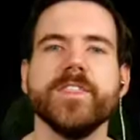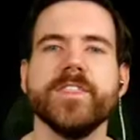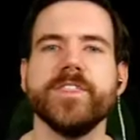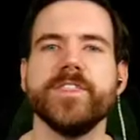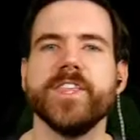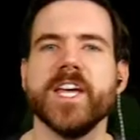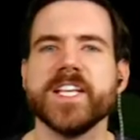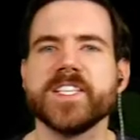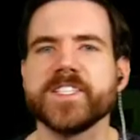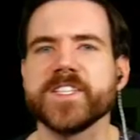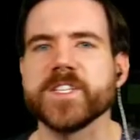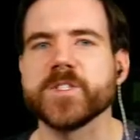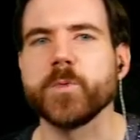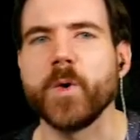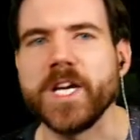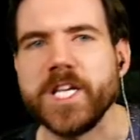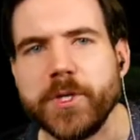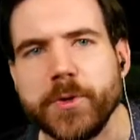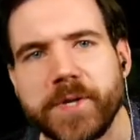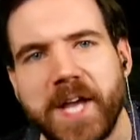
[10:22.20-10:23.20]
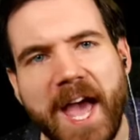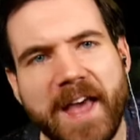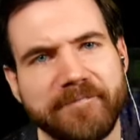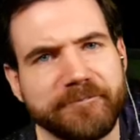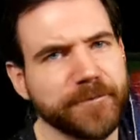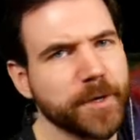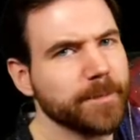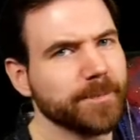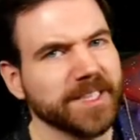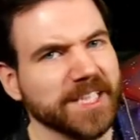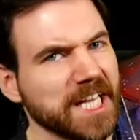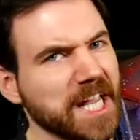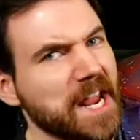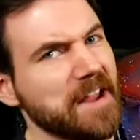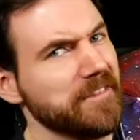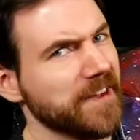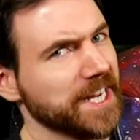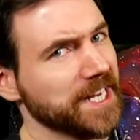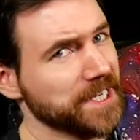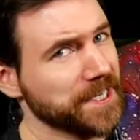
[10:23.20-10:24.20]
This is what you get for
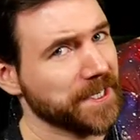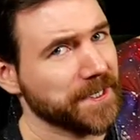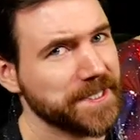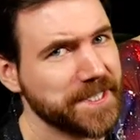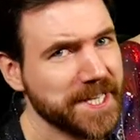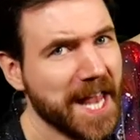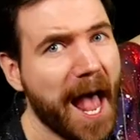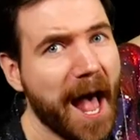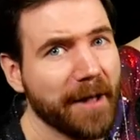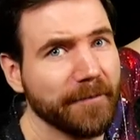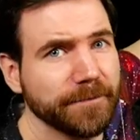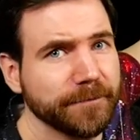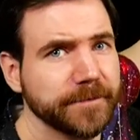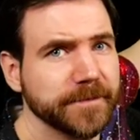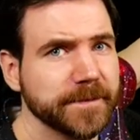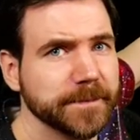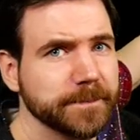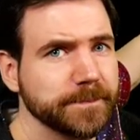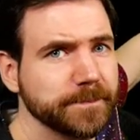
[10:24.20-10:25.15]
believing in yourself!